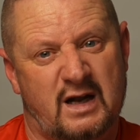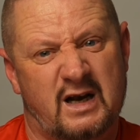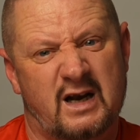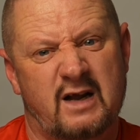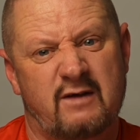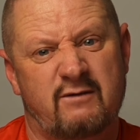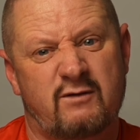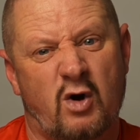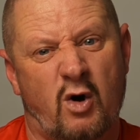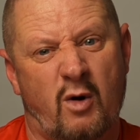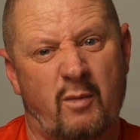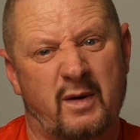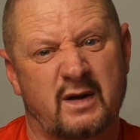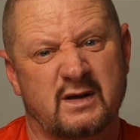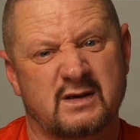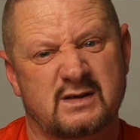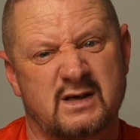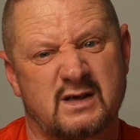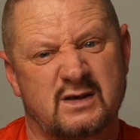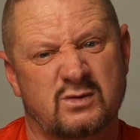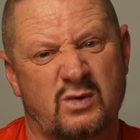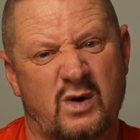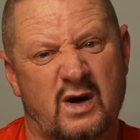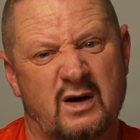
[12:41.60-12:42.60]
Leave
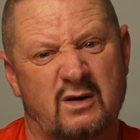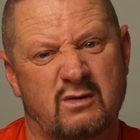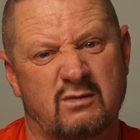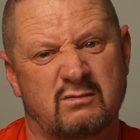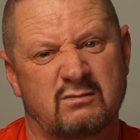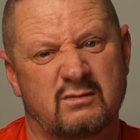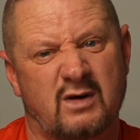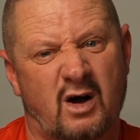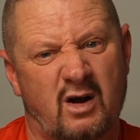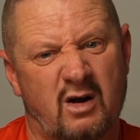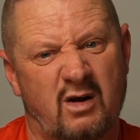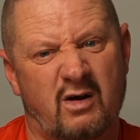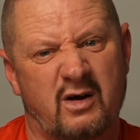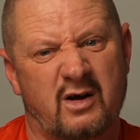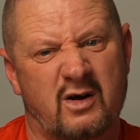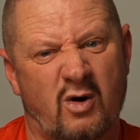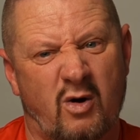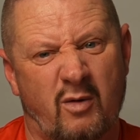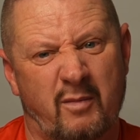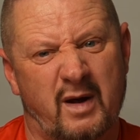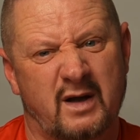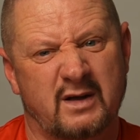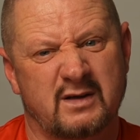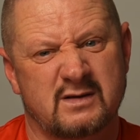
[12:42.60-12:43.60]
comments as well. I like
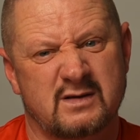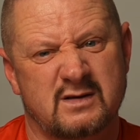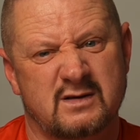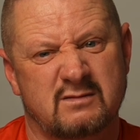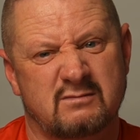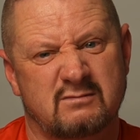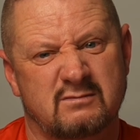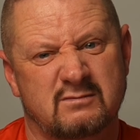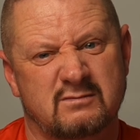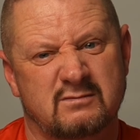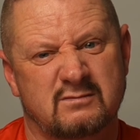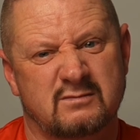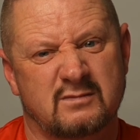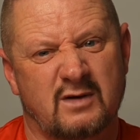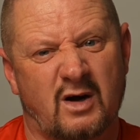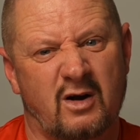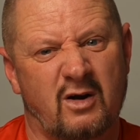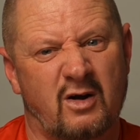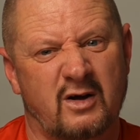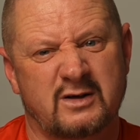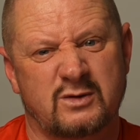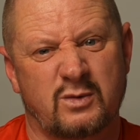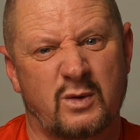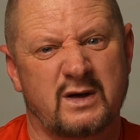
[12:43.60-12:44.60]
comments. I
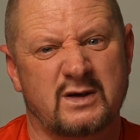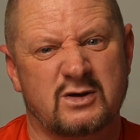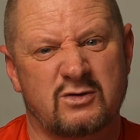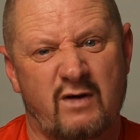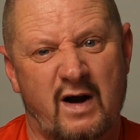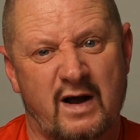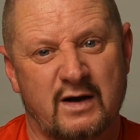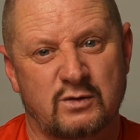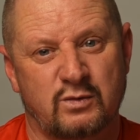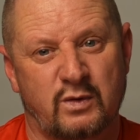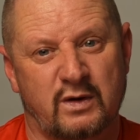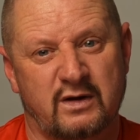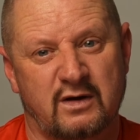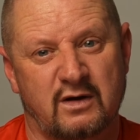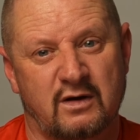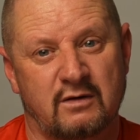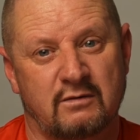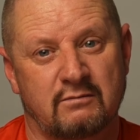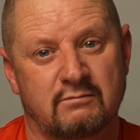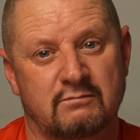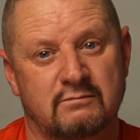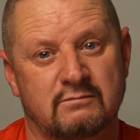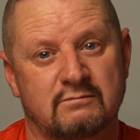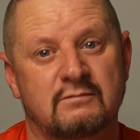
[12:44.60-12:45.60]
like to interact with you.
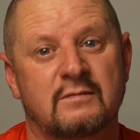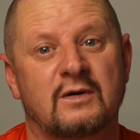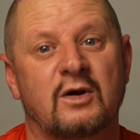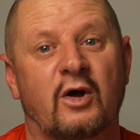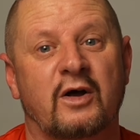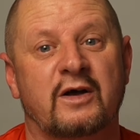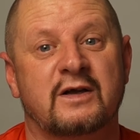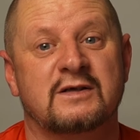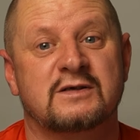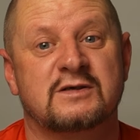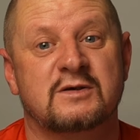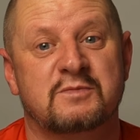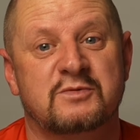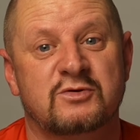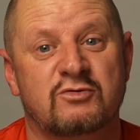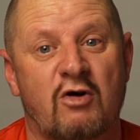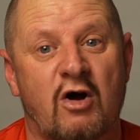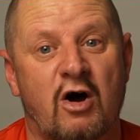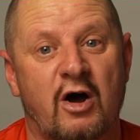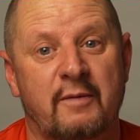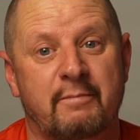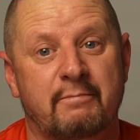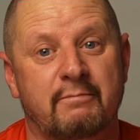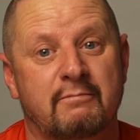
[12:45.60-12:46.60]
Like and
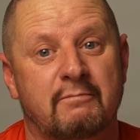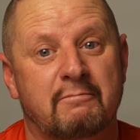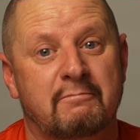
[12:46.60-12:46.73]
subscribe.